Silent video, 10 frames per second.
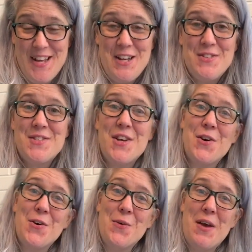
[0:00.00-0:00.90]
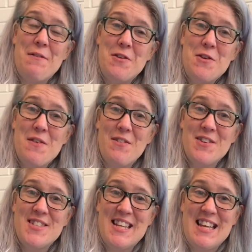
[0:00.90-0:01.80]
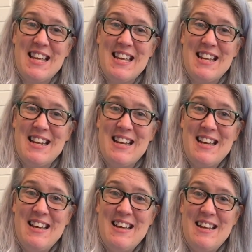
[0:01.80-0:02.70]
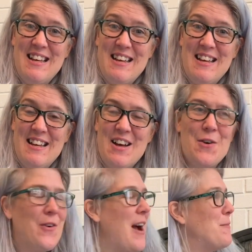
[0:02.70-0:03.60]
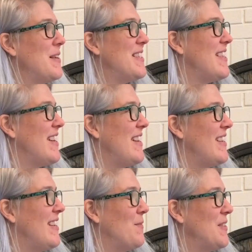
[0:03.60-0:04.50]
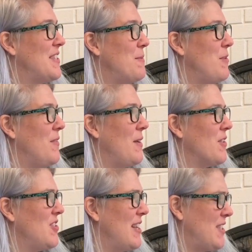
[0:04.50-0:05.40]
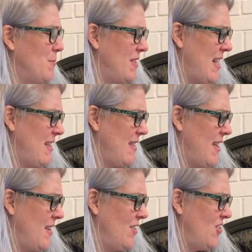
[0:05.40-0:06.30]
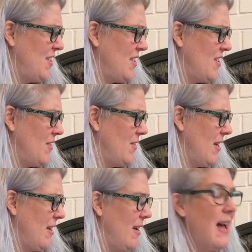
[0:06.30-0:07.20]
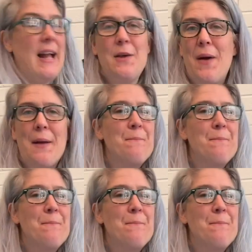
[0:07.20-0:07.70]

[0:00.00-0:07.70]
So if you've ever seen, oh crap, what's the movie where she has to pretend that she's a dude? Anyway,